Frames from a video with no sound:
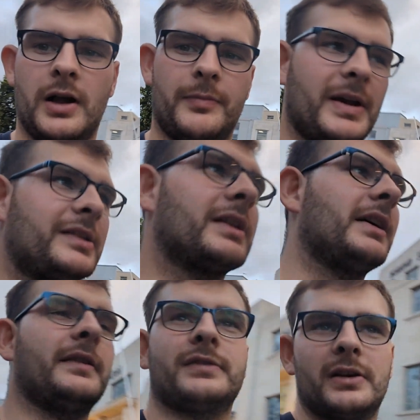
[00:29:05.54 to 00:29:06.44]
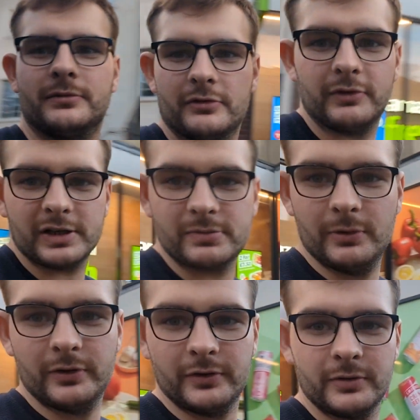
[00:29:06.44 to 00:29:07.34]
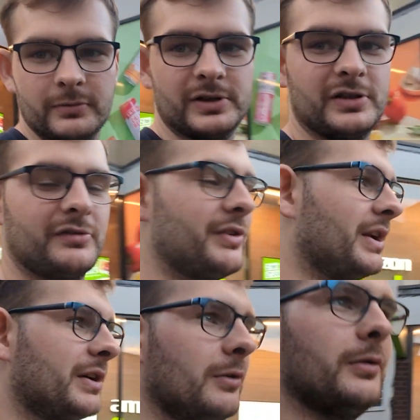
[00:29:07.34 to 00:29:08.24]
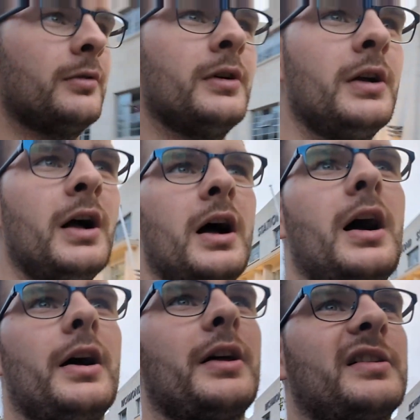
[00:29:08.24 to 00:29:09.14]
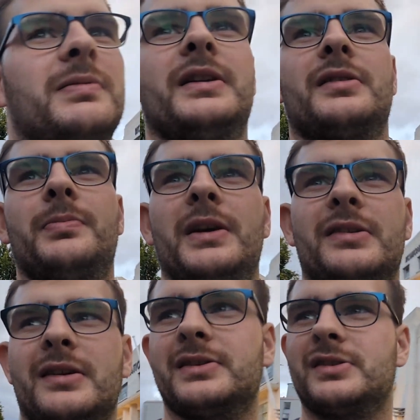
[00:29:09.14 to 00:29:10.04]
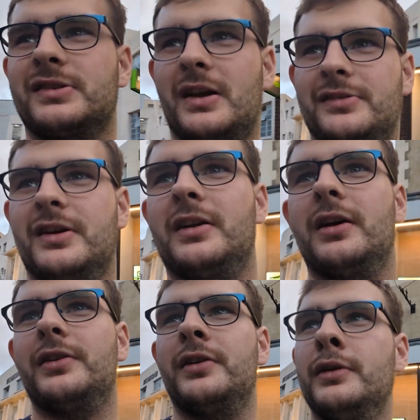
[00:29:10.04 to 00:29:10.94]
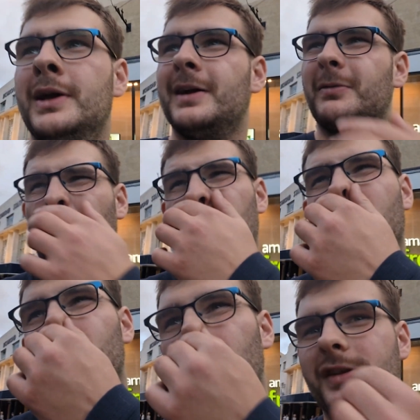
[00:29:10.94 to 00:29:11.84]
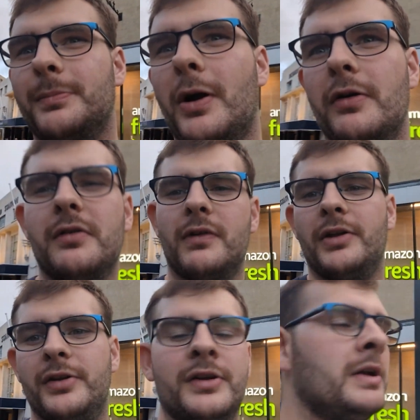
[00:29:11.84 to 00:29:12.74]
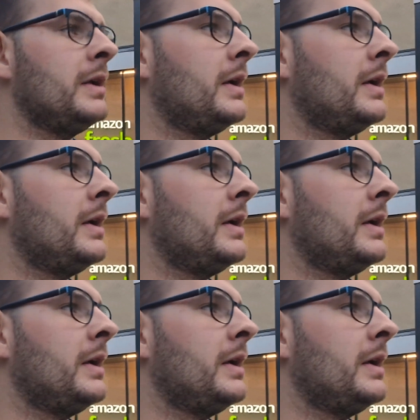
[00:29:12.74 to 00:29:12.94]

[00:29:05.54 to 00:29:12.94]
I basically have to come to Richmond, which is really cool a nice place to be. It's like just outside London. Well, pretty close to the borough of London.